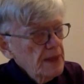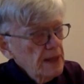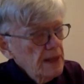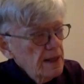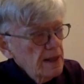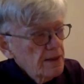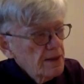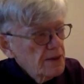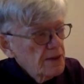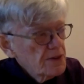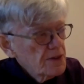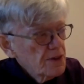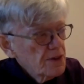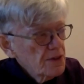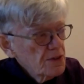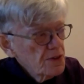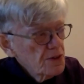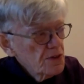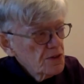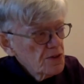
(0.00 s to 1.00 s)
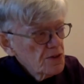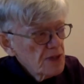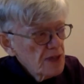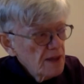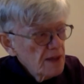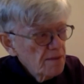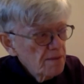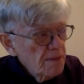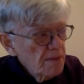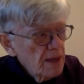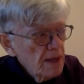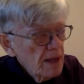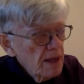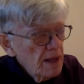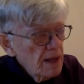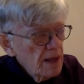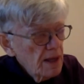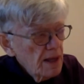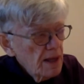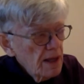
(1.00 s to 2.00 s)
There's also some
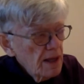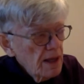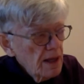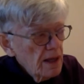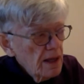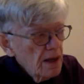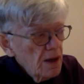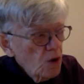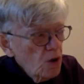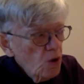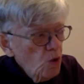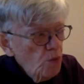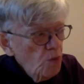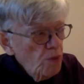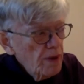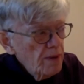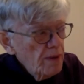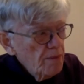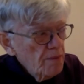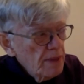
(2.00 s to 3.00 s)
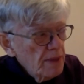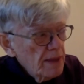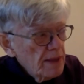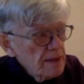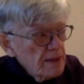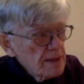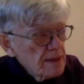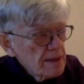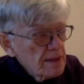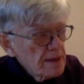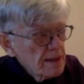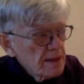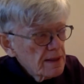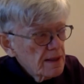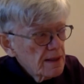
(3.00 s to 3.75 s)
open bits.